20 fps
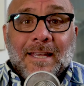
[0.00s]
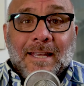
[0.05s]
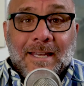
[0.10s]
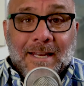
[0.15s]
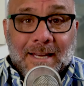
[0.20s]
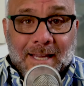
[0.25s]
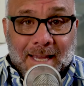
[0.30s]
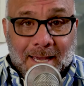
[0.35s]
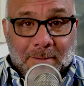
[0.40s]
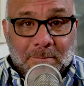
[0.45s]

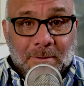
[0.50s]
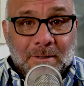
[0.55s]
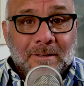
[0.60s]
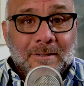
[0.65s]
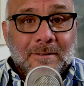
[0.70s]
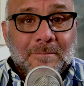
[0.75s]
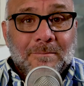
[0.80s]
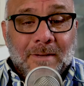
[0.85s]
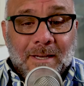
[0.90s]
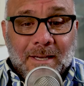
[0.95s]
It
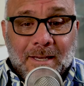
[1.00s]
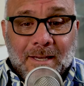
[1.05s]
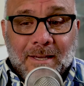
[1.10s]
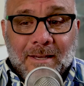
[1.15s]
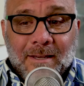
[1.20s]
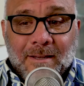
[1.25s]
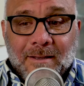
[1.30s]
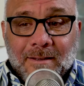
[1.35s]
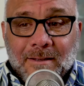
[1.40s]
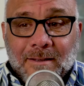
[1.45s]
happened to
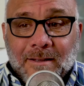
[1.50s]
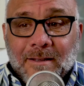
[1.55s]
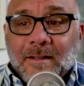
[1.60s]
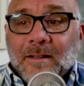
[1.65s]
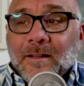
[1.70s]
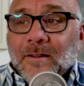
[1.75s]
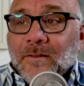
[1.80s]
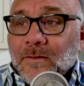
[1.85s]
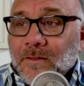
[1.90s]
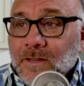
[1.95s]
me.
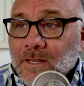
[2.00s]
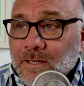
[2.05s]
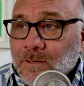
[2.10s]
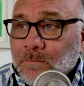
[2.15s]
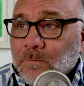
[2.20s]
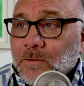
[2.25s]
This